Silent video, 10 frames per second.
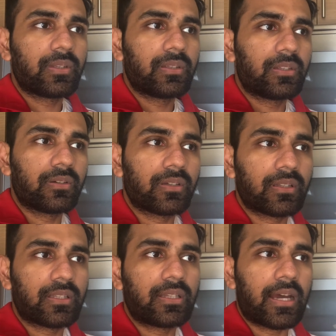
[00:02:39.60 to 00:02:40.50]
during
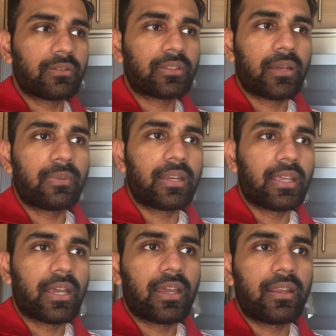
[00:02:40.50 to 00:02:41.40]
the downtime that he
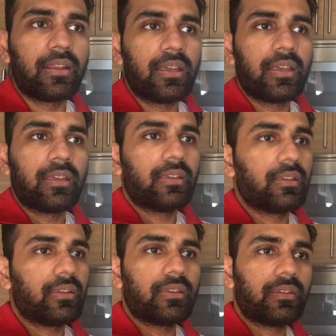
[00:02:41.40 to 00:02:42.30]
had,
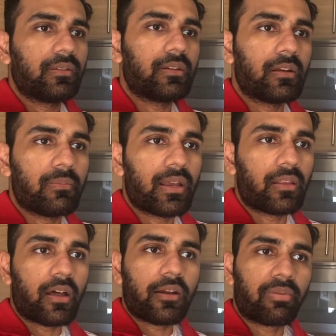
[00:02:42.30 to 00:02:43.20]
he, made a
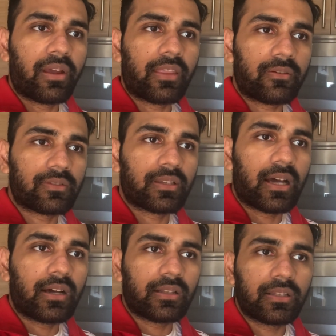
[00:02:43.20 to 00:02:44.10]
lot of breakthroughs in
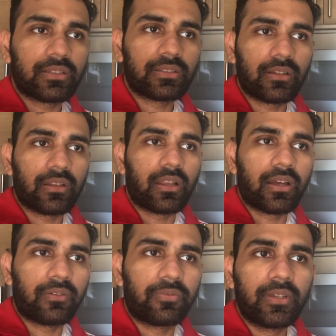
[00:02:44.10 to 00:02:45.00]
calculus and a lot
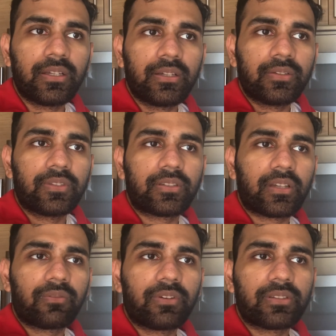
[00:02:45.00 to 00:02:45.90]
of
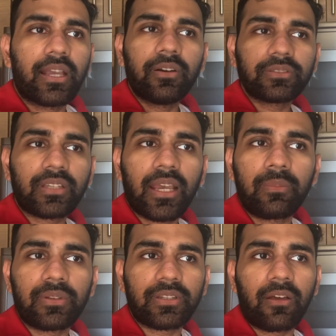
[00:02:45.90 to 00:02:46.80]
discoveries. Now is a time
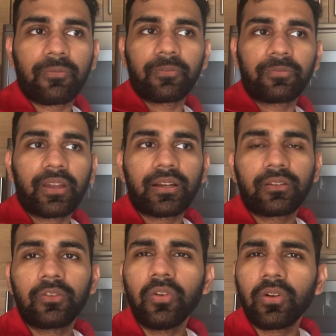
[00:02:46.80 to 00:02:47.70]
to self-reflect.
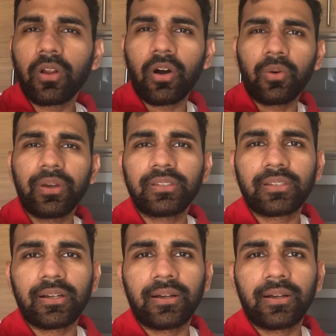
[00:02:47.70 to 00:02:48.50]
Google always,